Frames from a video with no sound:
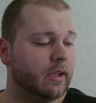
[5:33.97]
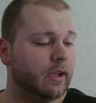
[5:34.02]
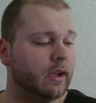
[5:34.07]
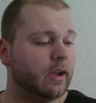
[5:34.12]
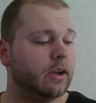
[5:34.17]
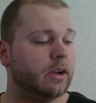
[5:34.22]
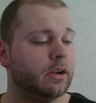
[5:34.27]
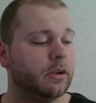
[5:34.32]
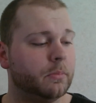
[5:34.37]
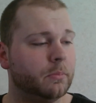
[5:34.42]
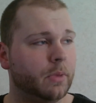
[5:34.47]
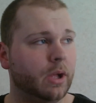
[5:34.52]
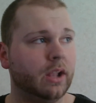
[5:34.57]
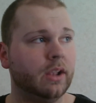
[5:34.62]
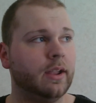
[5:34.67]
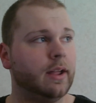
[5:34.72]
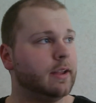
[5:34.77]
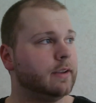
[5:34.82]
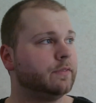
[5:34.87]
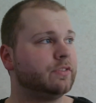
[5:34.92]
A
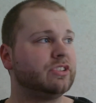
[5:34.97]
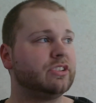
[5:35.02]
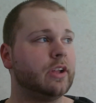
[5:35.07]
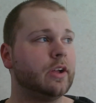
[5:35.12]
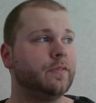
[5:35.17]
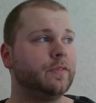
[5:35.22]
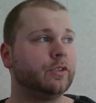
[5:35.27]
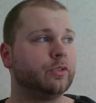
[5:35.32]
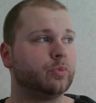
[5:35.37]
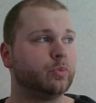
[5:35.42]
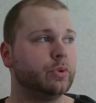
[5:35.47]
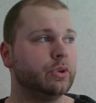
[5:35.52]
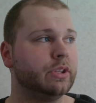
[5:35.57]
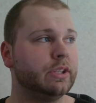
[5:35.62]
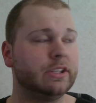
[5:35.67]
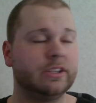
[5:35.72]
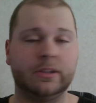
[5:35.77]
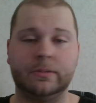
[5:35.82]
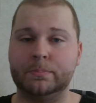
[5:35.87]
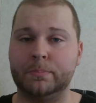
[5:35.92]
lot of stuff is
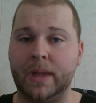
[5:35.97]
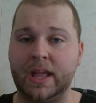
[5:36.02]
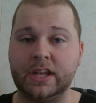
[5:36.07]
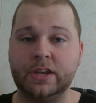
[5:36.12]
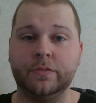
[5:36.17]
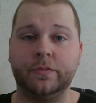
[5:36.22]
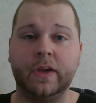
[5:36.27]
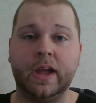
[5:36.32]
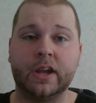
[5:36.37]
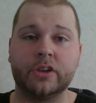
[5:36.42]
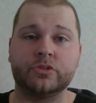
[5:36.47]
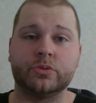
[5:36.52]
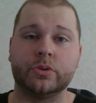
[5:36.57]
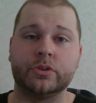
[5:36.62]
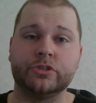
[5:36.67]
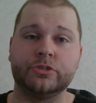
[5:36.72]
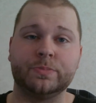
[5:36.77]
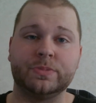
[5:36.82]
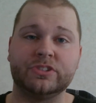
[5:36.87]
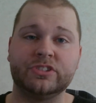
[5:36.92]
really manufacturer
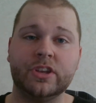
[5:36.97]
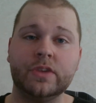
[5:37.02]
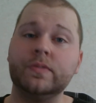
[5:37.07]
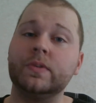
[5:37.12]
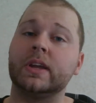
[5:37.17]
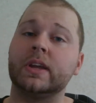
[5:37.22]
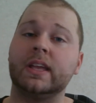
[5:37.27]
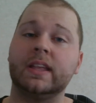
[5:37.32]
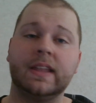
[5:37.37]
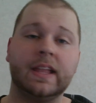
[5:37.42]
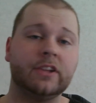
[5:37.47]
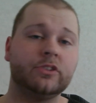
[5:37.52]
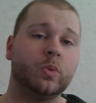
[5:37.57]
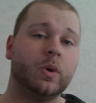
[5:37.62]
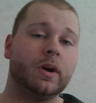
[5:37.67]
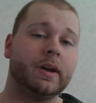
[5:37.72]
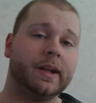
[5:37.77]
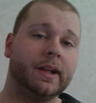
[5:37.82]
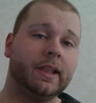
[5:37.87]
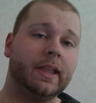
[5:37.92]
specific, and that's
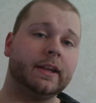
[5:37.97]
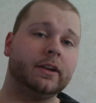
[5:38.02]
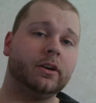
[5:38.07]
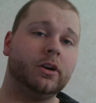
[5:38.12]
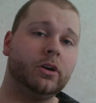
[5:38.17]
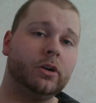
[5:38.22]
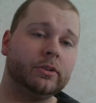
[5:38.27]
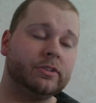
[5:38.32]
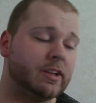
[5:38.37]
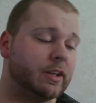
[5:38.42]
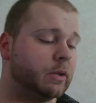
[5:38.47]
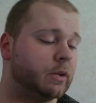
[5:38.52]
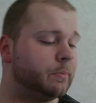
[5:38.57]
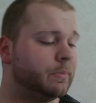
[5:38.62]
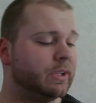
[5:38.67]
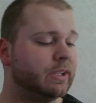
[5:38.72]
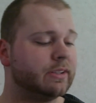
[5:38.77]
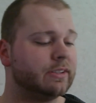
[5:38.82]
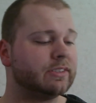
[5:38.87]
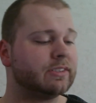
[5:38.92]
why I like Autel,
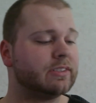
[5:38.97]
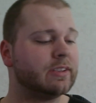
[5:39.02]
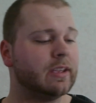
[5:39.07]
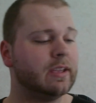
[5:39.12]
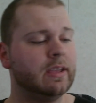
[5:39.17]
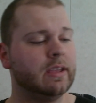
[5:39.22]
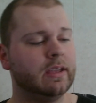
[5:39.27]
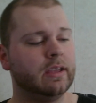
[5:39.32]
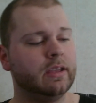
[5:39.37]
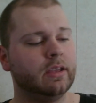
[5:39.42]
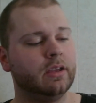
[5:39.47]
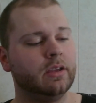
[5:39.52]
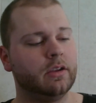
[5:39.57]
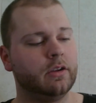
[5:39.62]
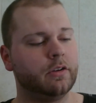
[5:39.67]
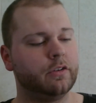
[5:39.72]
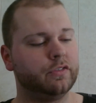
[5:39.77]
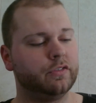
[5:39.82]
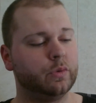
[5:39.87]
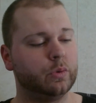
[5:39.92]
because
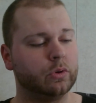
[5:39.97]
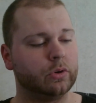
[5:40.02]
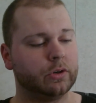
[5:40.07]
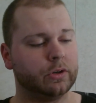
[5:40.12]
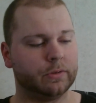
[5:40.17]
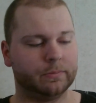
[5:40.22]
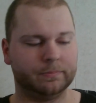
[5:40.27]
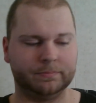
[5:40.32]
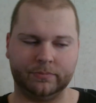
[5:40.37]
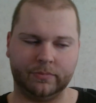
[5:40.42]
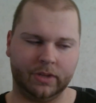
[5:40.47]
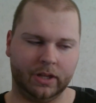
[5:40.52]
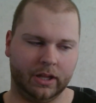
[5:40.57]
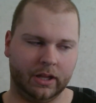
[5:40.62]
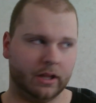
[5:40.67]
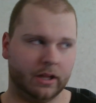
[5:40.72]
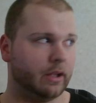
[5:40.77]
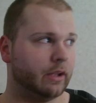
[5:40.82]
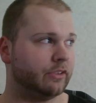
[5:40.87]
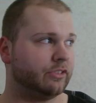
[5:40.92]
for
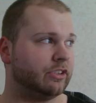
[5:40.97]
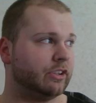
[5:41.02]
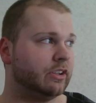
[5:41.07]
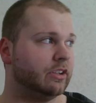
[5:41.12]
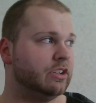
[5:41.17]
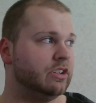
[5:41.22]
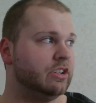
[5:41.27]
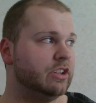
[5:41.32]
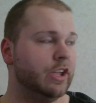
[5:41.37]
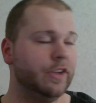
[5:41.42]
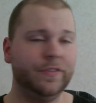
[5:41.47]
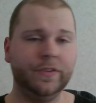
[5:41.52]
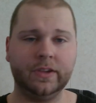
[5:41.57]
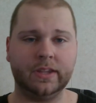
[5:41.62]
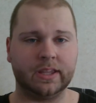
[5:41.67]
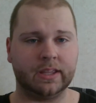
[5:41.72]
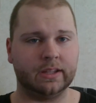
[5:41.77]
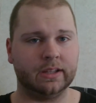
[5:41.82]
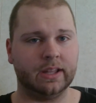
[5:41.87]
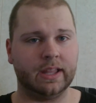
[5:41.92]
a
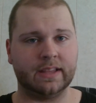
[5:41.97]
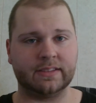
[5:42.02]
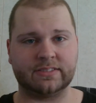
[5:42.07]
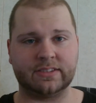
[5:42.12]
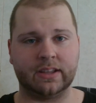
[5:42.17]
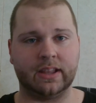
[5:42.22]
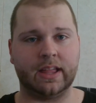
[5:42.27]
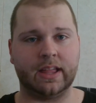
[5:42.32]
significantly less